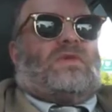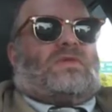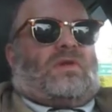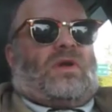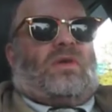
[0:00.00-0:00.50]

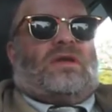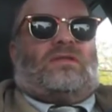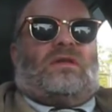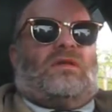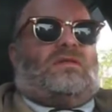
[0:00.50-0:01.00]
So I went
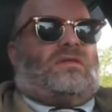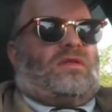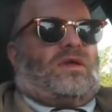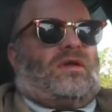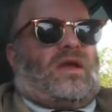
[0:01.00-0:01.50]
to
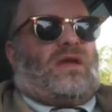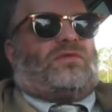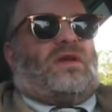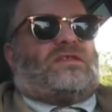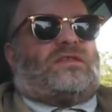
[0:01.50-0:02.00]
the
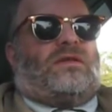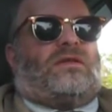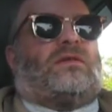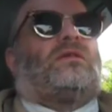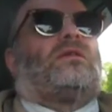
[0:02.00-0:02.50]
address
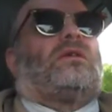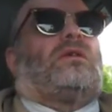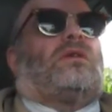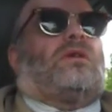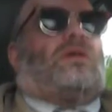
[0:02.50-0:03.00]

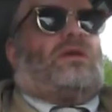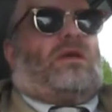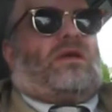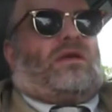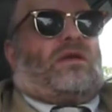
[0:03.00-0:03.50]

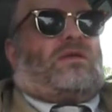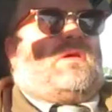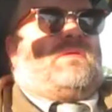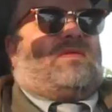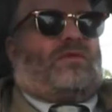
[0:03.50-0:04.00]
and I
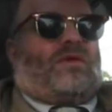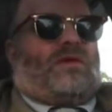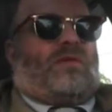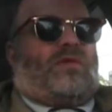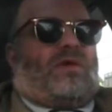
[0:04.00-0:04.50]
called the phone
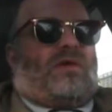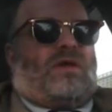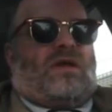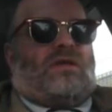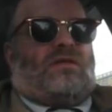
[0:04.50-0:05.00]
number,
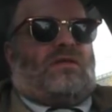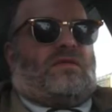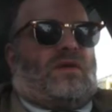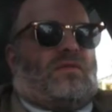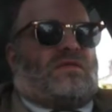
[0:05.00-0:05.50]
and
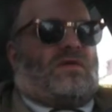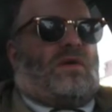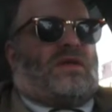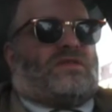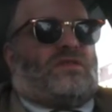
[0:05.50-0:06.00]
there was
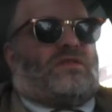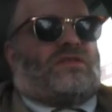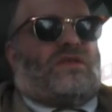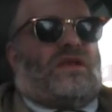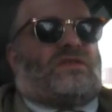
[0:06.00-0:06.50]
no answer,
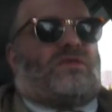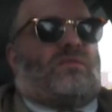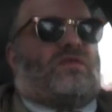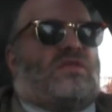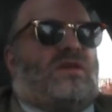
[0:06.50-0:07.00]
just an answering
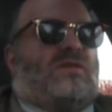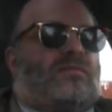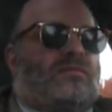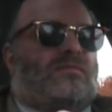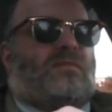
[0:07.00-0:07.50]
machine.
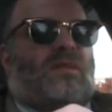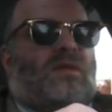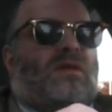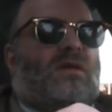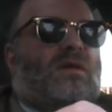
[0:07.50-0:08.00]

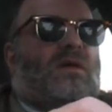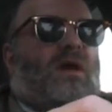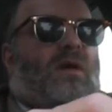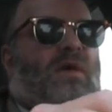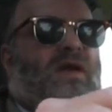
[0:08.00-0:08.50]

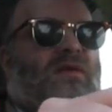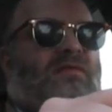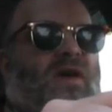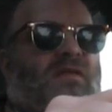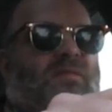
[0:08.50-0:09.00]
I waited
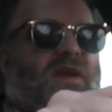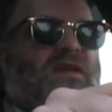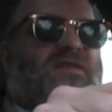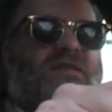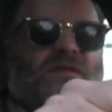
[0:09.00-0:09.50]
5
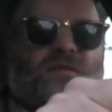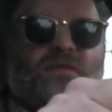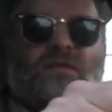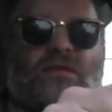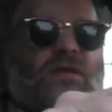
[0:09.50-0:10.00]
minutes
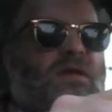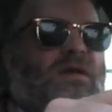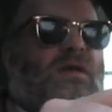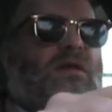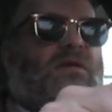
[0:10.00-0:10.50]

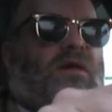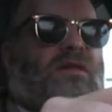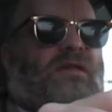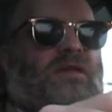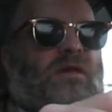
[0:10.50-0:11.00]
and
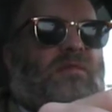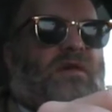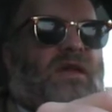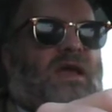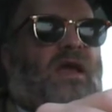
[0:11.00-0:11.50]
called the
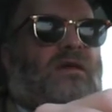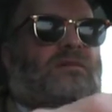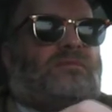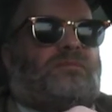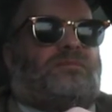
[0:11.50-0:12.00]
number
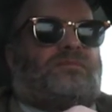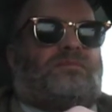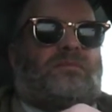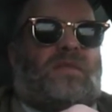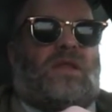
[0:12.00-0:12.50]
again,
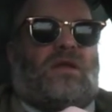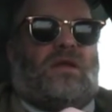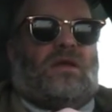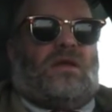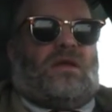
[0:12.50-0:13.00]

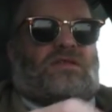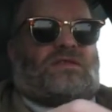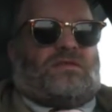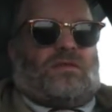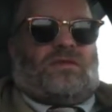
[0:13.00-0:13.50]
and I
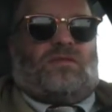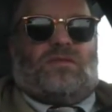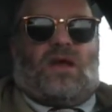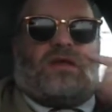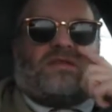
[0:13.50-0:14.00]
told
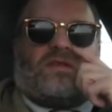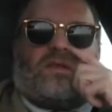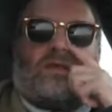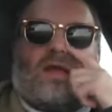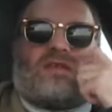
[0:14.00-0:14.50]
them, yeah, it's
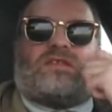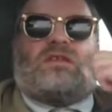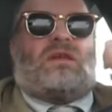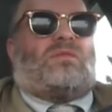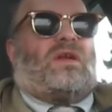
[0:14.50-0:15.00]
a
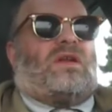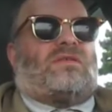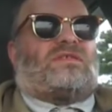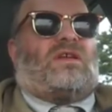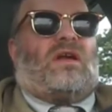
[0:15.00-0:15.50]
taxi, I'm right
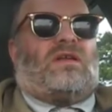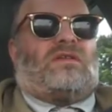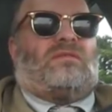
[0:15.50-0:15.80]
outside.